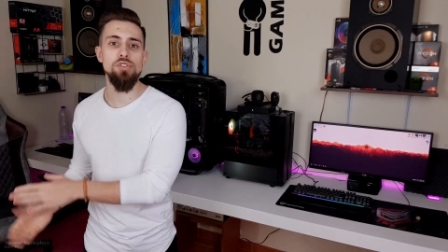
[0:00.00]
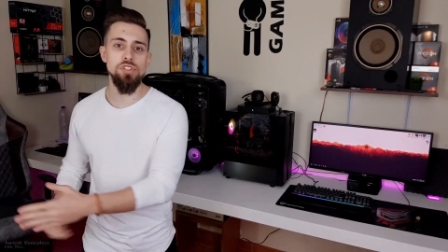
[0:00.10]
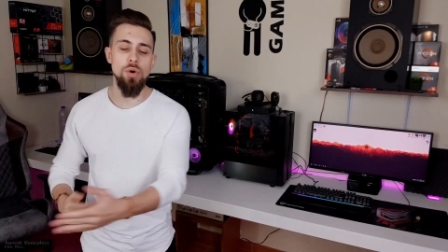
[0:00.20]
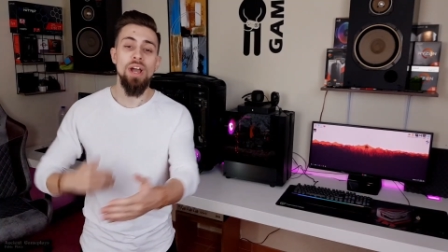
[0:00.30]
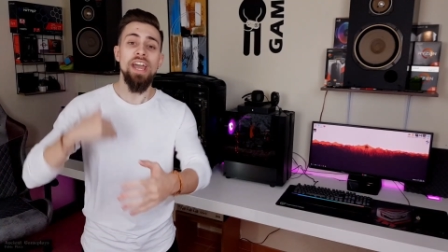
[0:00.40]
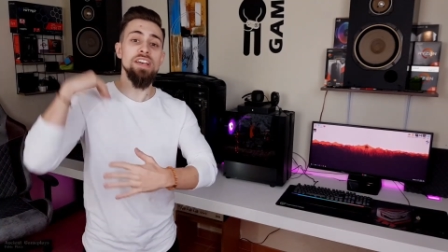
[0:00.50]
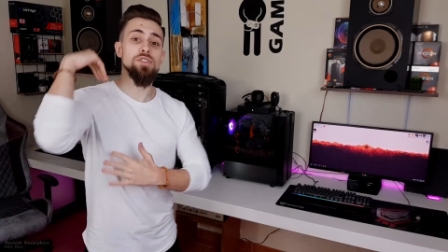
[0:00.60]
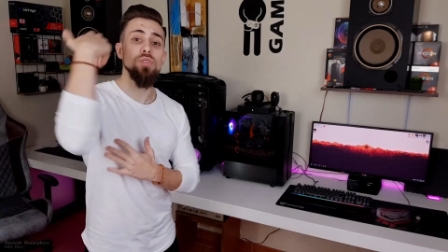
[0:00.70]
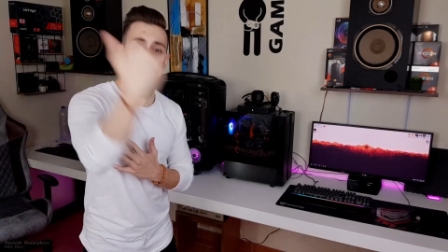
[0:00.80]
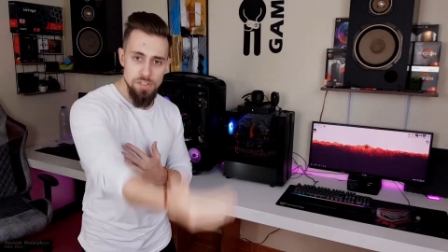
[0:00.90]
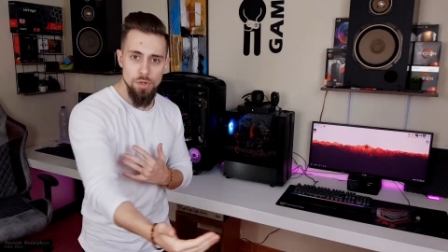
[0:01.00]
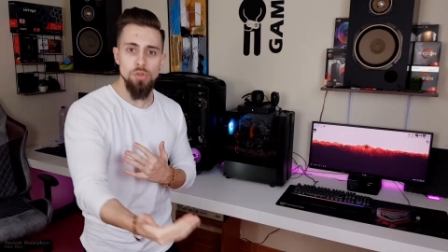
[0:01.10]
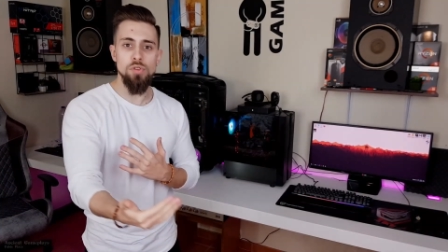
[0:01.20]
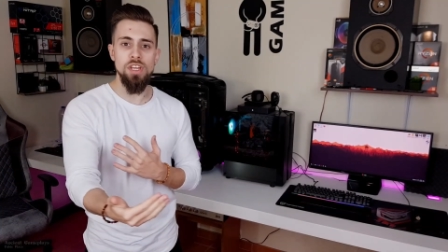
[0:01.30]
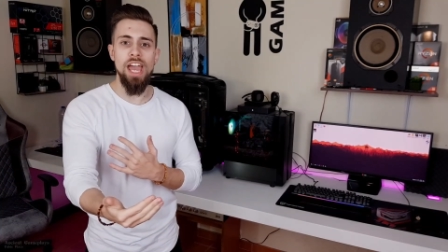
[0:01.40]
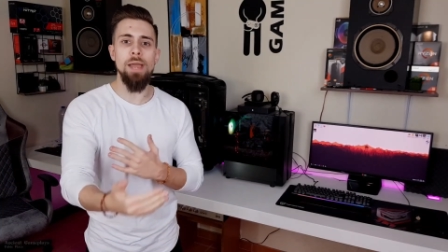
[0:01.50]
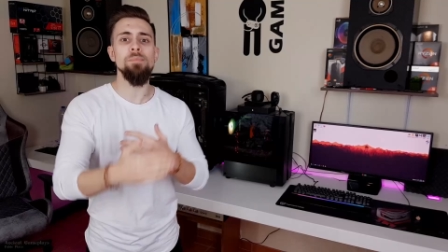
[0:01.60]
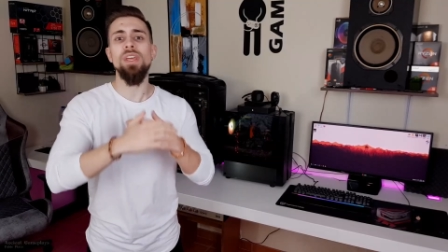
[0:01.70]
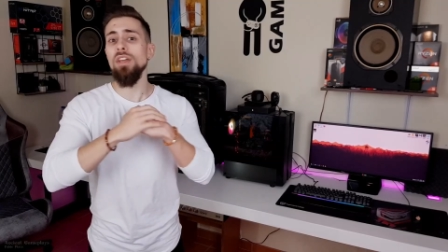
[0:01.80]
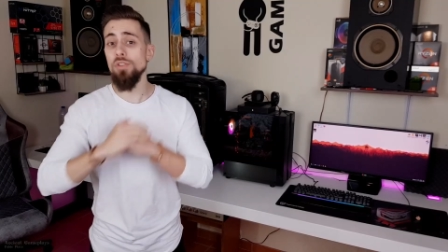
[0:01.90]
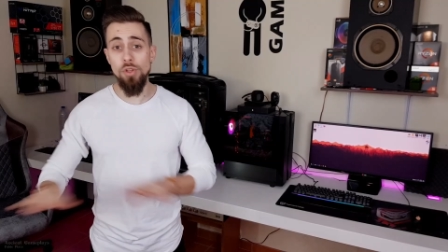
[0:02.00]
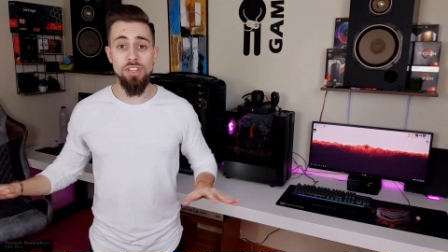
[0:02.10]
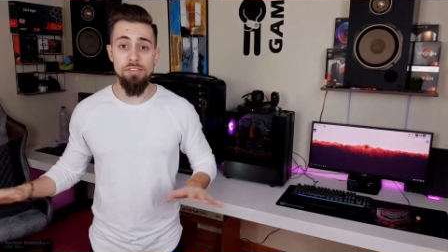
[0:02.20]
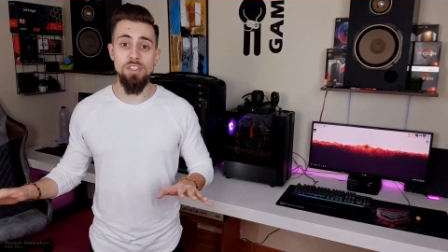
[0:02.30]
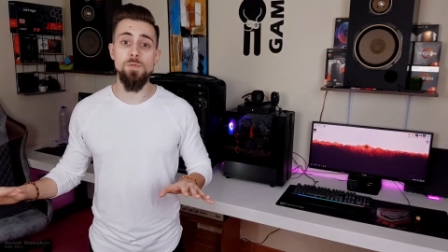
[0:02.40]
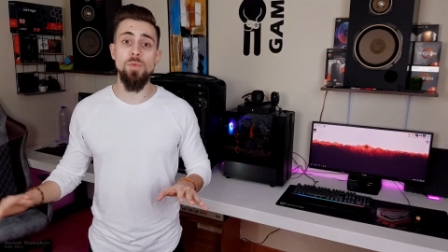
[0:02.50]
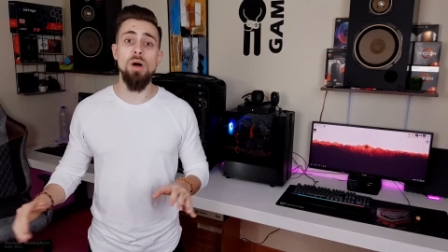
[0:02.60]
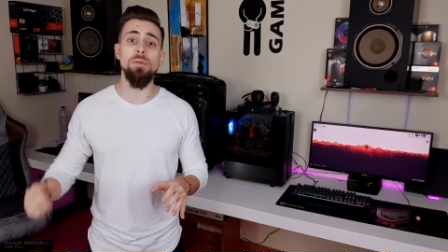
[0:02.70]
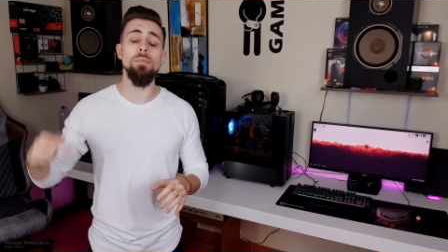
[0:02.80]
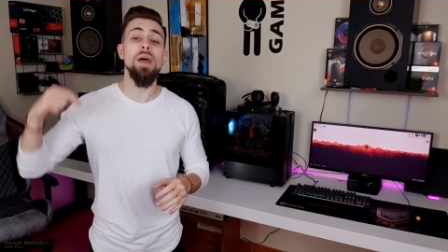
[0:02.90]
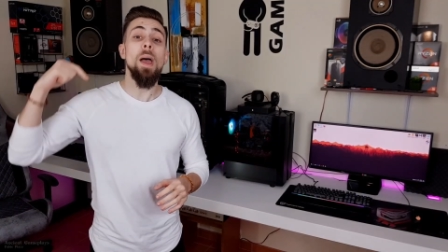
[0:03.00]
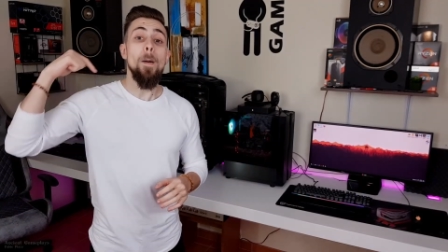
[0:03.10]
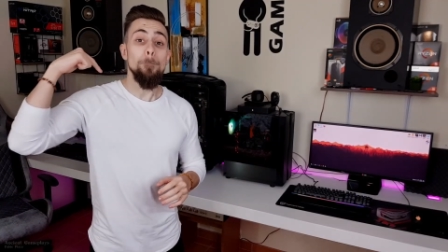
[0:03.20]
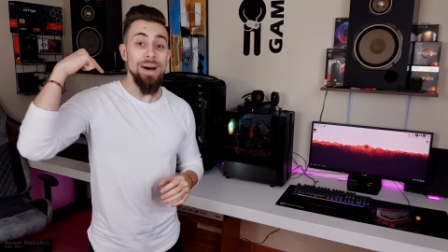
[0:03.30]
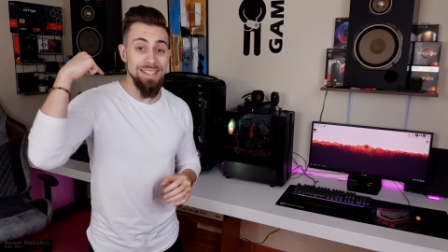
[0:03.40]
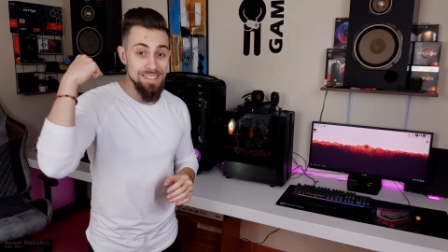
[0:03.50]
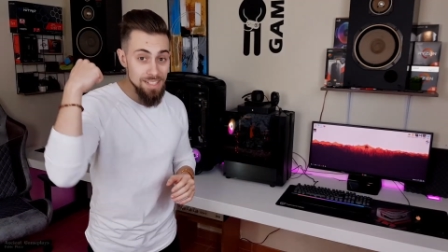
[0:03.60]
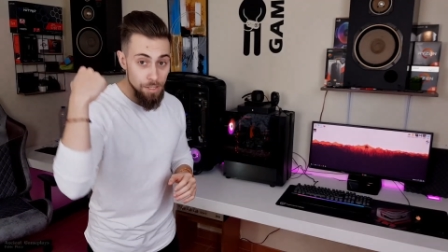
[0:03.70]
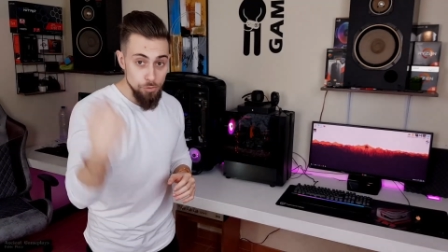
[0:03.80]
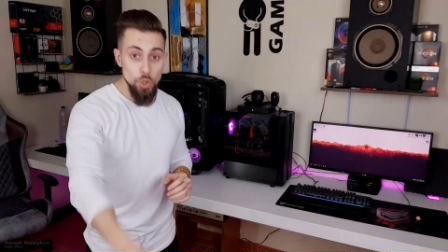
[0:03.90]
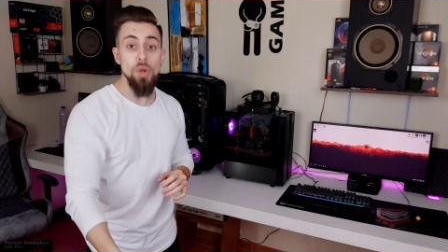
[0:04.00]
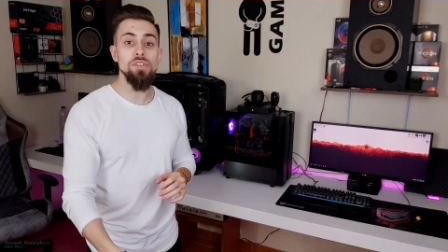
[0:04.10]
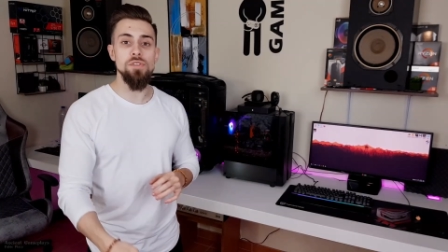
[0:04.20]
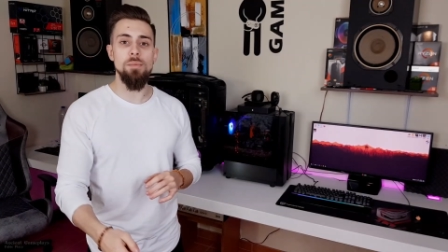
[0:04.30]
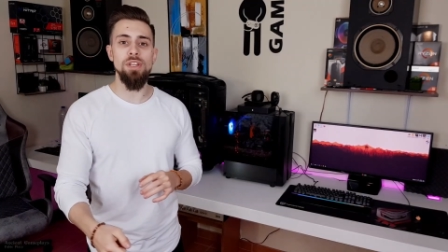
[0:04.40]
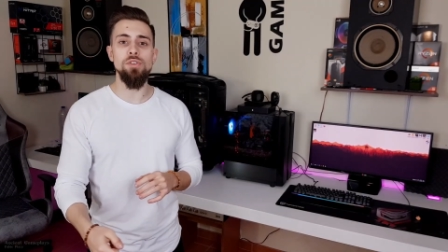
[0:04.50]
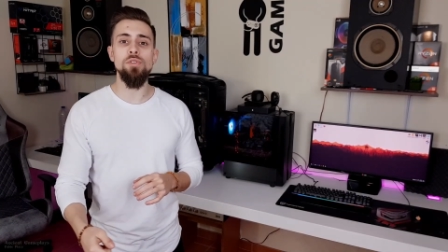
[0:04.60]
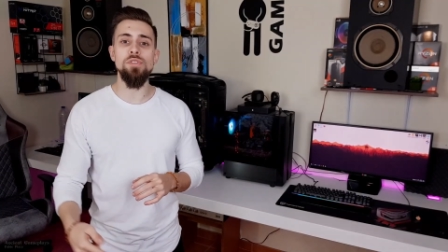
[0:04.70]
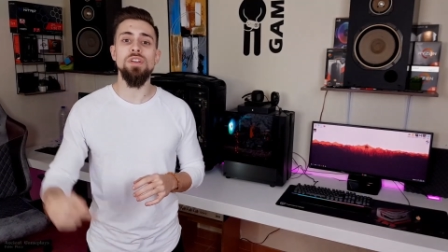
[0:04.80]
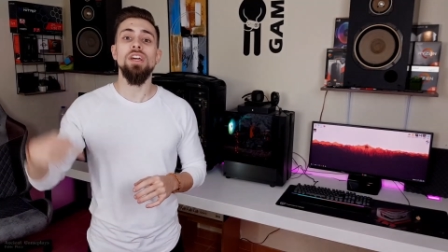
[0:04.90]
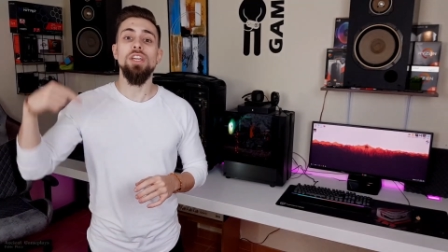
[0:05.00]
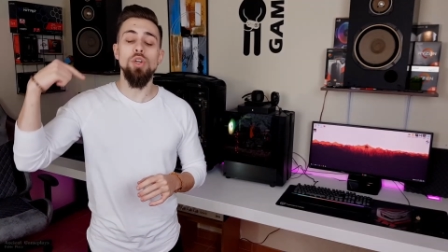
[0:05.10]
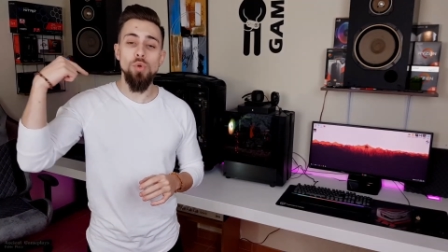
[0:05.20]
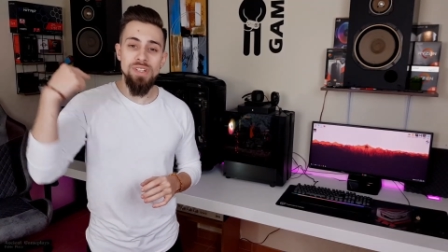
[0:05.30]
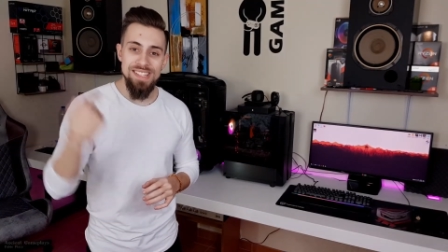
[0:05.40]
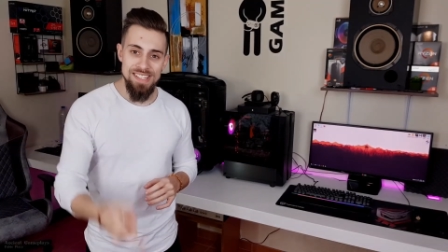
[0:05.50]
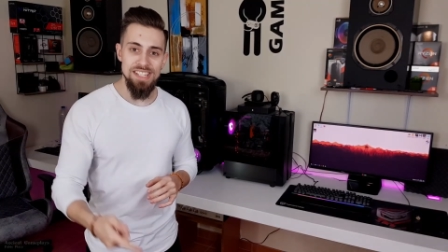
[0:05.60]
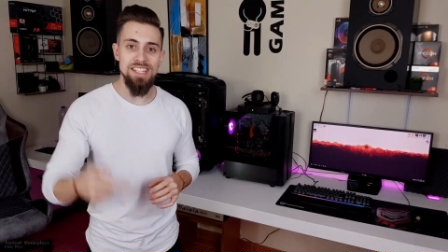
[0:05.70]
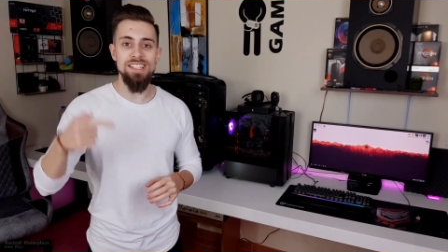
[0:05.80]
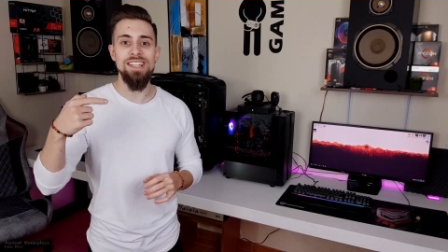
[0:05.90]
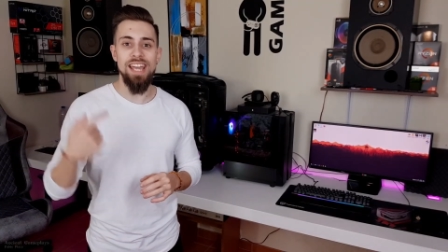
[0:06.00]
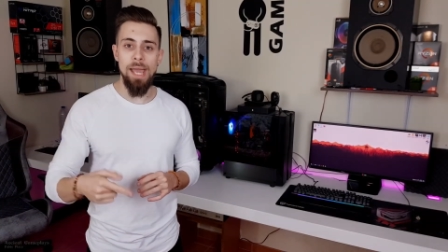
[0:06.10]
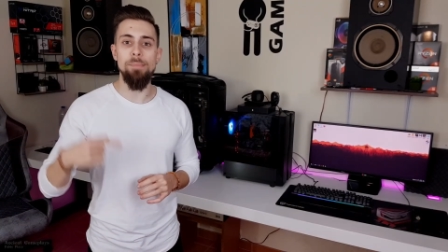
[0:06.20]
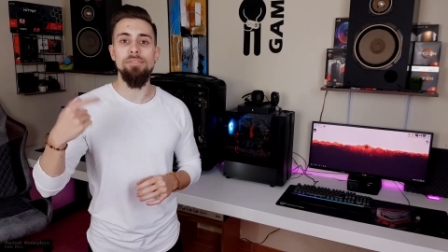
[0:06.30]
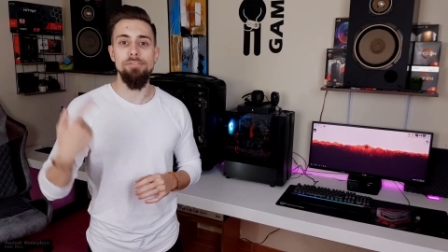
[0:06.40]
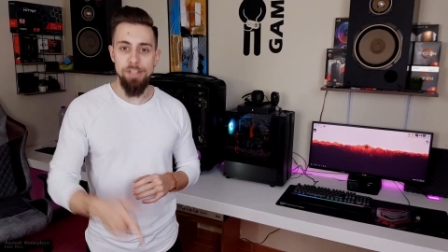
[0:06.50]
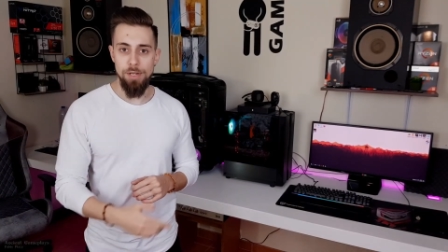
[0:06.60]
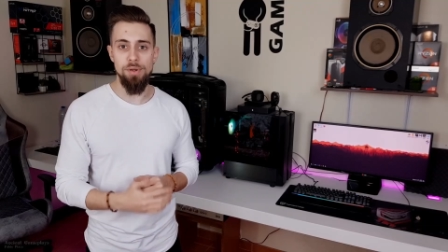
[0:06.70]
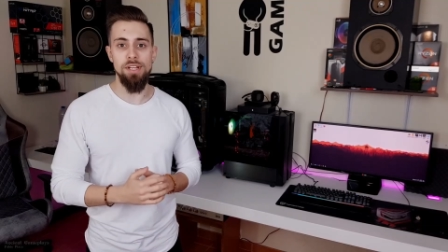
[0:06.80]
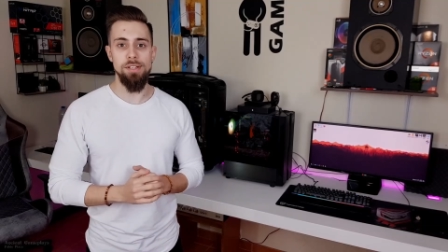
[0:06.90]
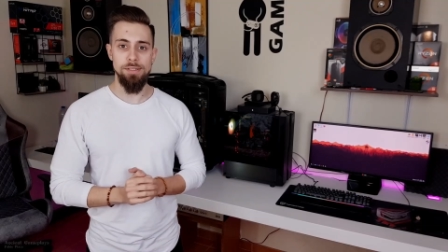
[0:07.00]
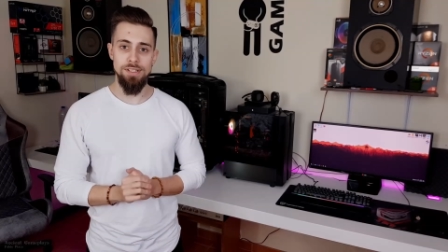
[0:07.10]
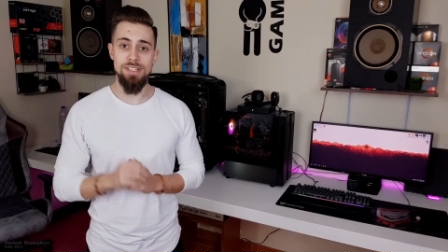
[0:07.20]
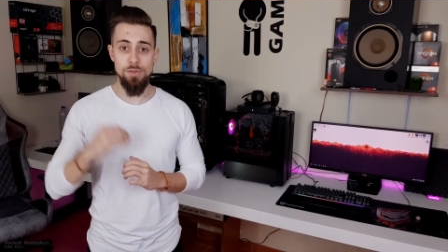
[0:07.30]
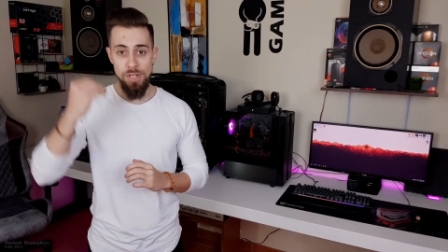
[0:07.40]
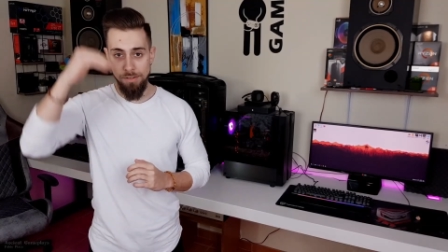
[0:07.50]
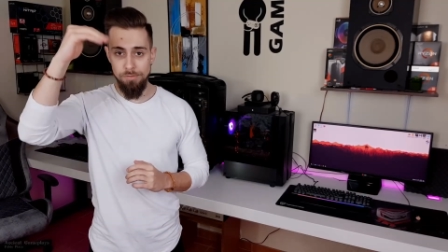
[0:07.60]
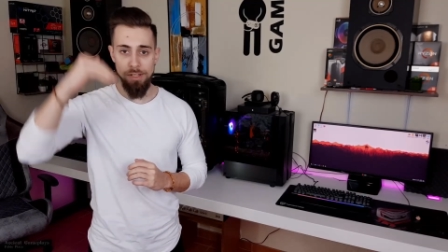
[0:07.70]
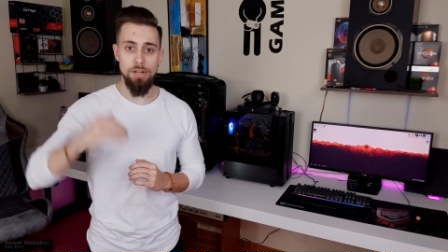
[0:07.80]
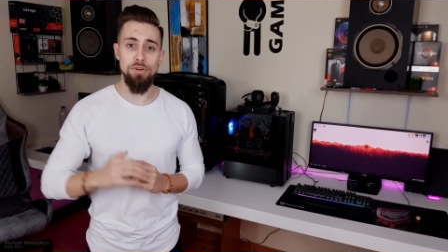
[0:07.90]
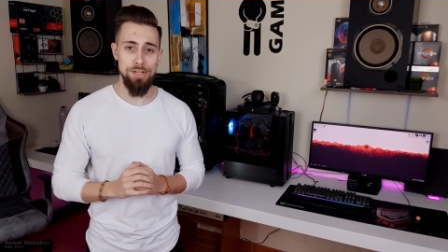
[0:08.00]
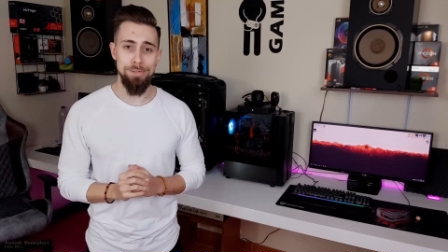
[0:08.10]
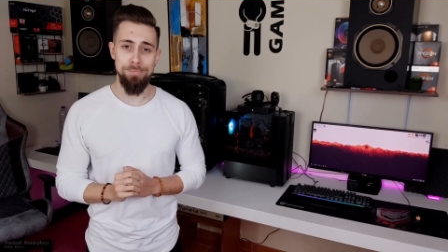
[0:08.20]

So as soon as you go to the game, you don't have this problem, but if you go into the menus, you will see the game flickering the screen flickering.